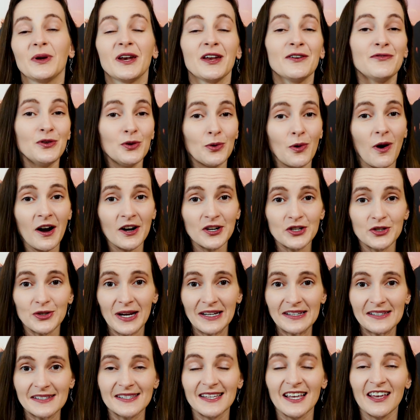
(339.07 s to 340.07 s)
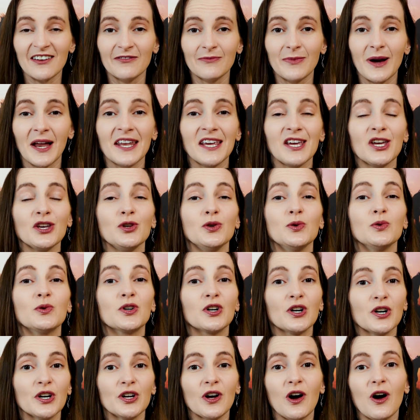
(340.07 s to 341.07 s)
But if you are trying to save money, you
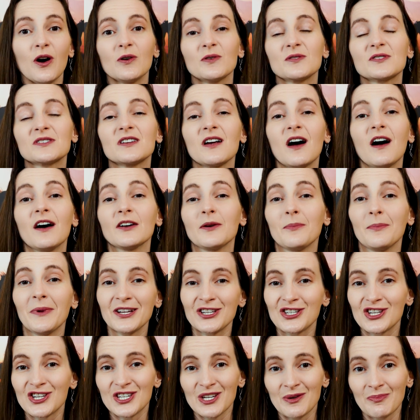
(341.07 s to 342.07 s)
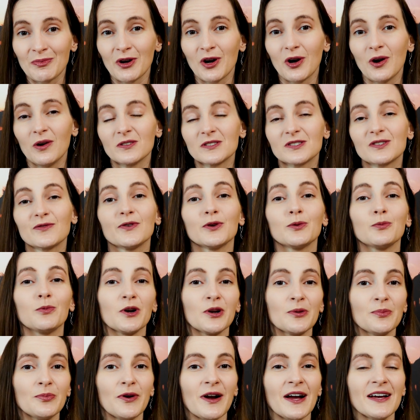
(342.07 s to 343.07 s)
could host on a much cheaper host for
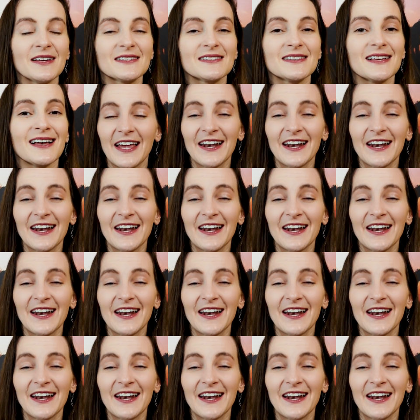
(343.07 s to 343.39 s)
WordPress.